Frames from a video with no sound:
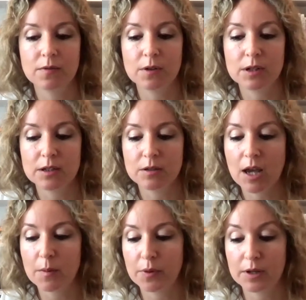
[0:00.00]
for this to
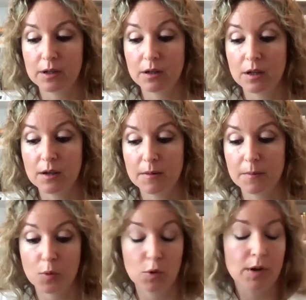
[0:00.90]
happen
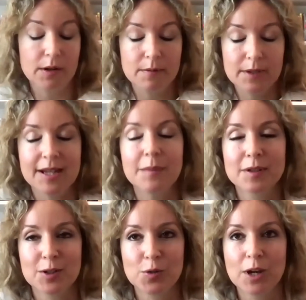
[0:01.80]
um, or a similar
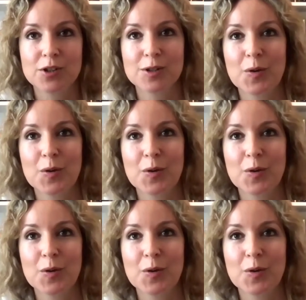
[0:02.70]
situation,